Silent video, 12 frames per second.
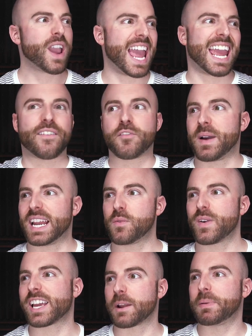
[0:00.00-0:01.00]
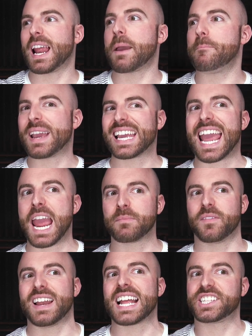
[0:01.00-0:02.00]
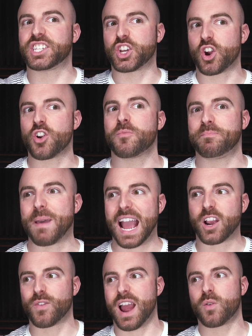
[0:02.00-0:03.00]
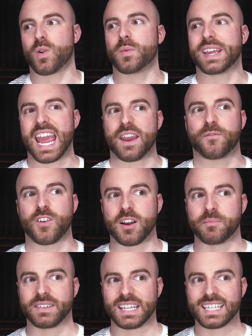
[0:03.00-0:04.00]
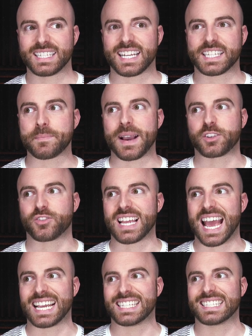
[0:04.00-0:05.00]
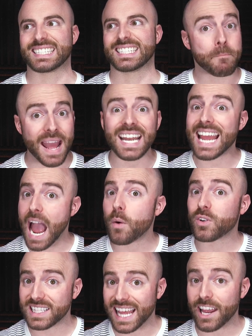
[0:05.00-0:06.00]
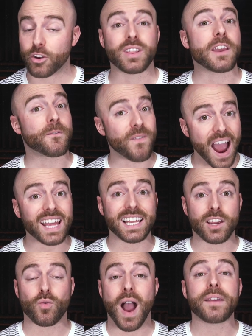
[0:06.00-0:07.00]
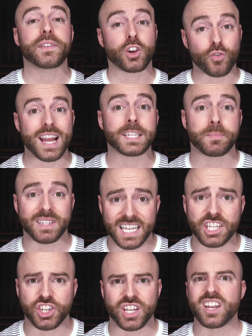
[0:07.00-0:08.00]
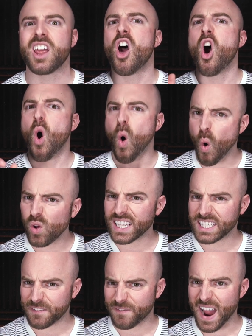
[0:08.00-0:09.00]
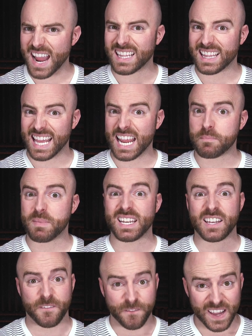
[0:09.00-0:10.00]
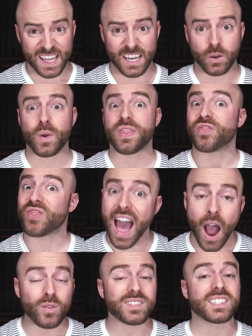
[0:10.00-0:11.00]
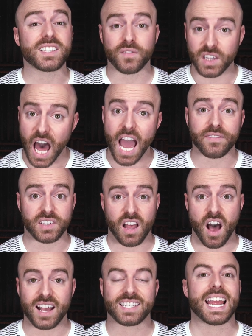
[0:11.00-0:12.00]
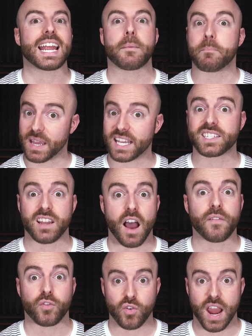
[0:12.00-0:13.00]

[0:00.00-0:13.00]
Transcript: Okay, everybody, we're gonna play a big game of let's turn back around where we came from. Let's get some exercise. Many hours later, they finally arrived at Grant's position, only to find that they'd been defeated with thousands of lives lost and a pissed off